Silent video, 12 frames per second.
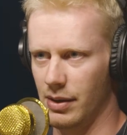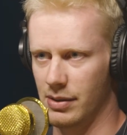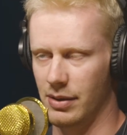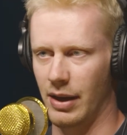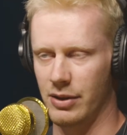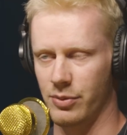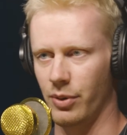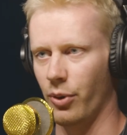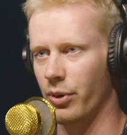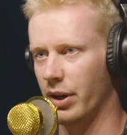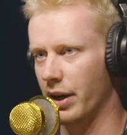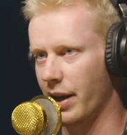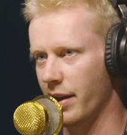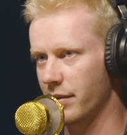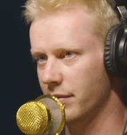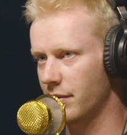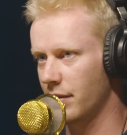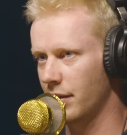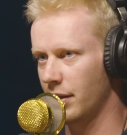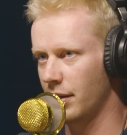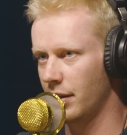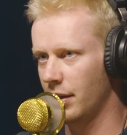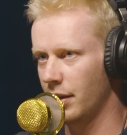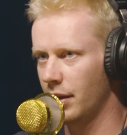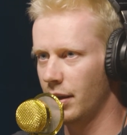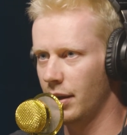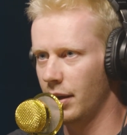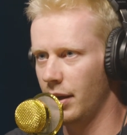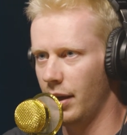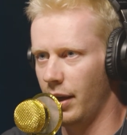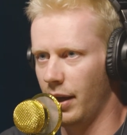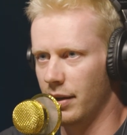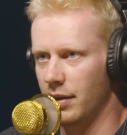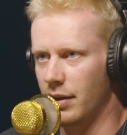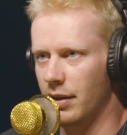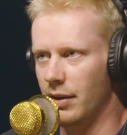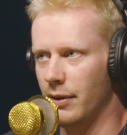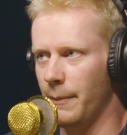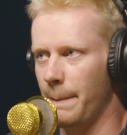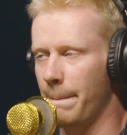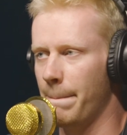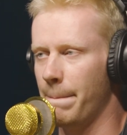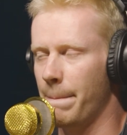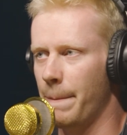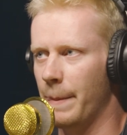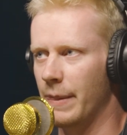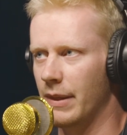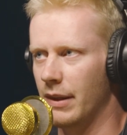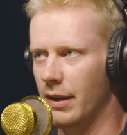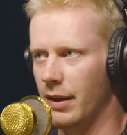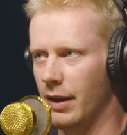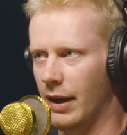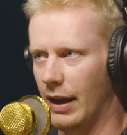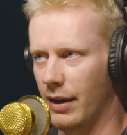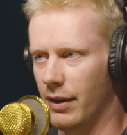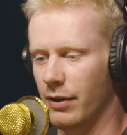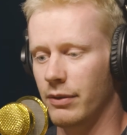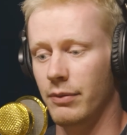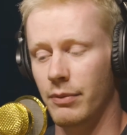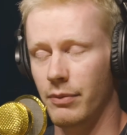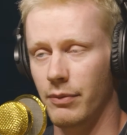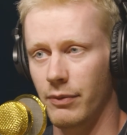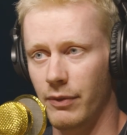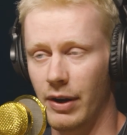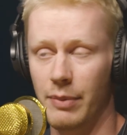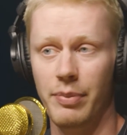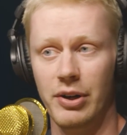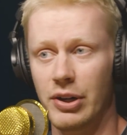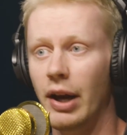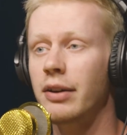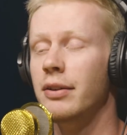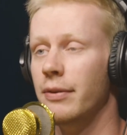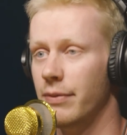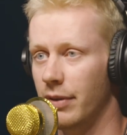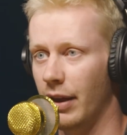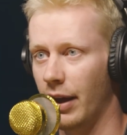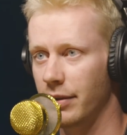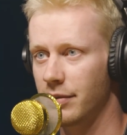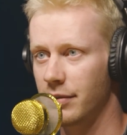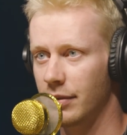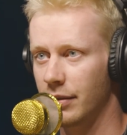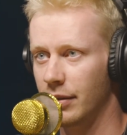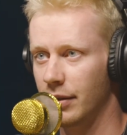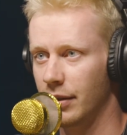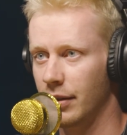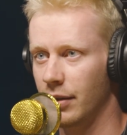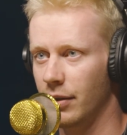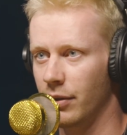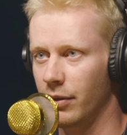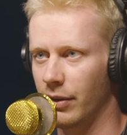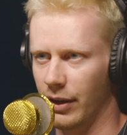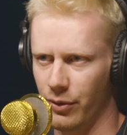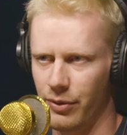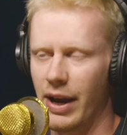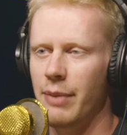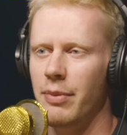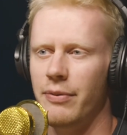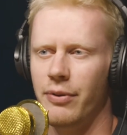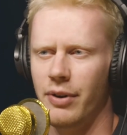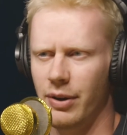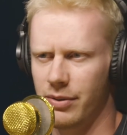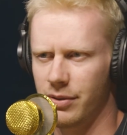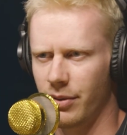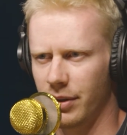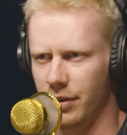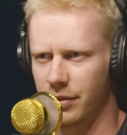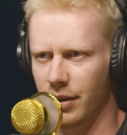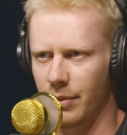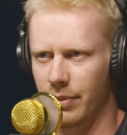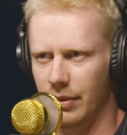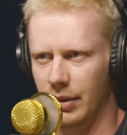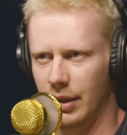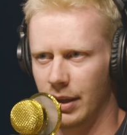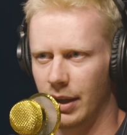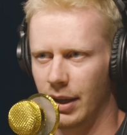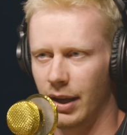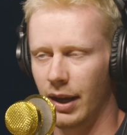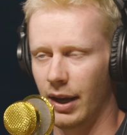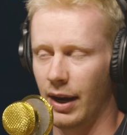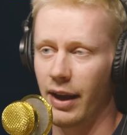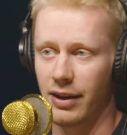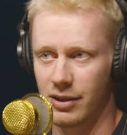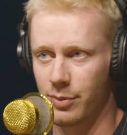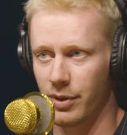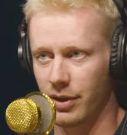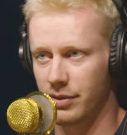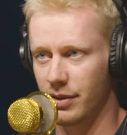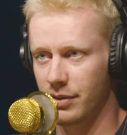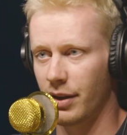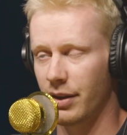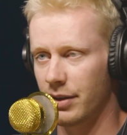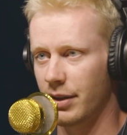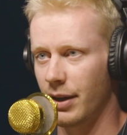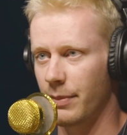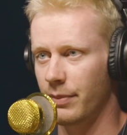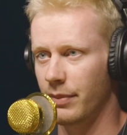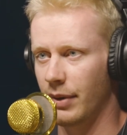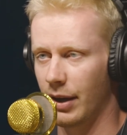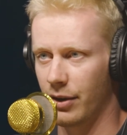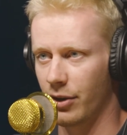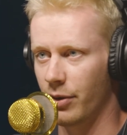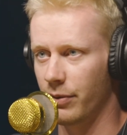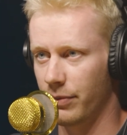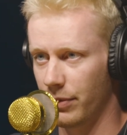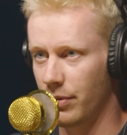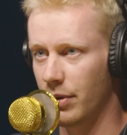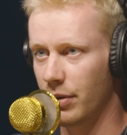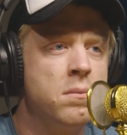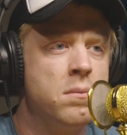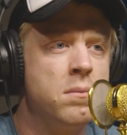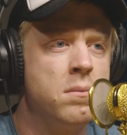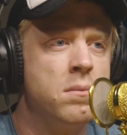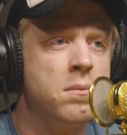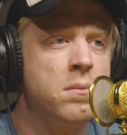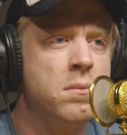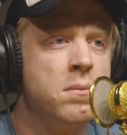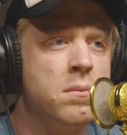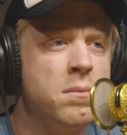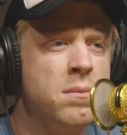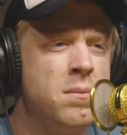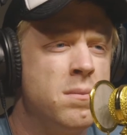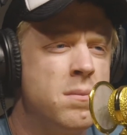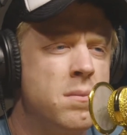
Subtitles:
thoughts were organized, and he had very productive thoughts, like right before he was going to sleep. And I experience this all the time. I don't know if you do. Like right before